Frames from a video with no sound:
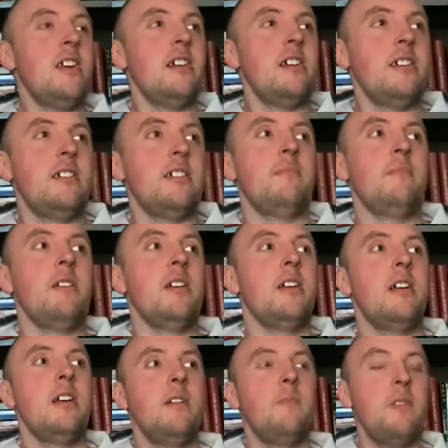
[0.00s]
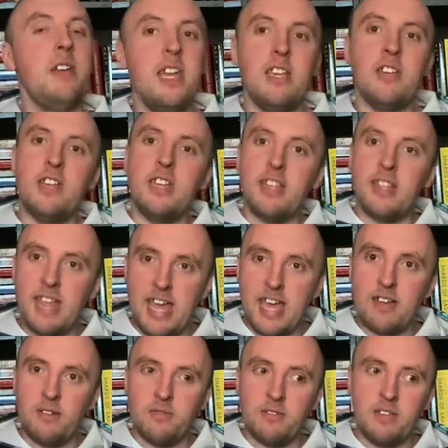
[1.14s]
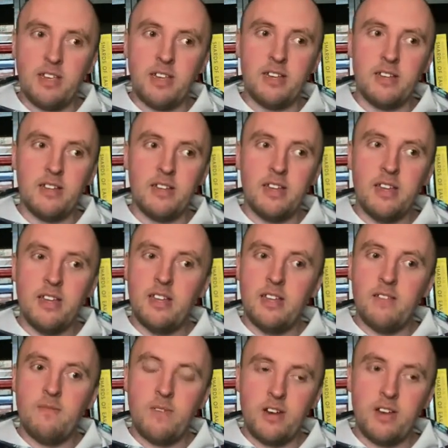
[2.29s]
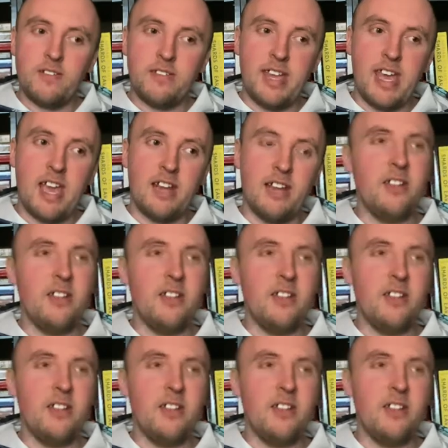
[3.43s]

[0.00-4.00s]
But yeah, you get that, and very sad.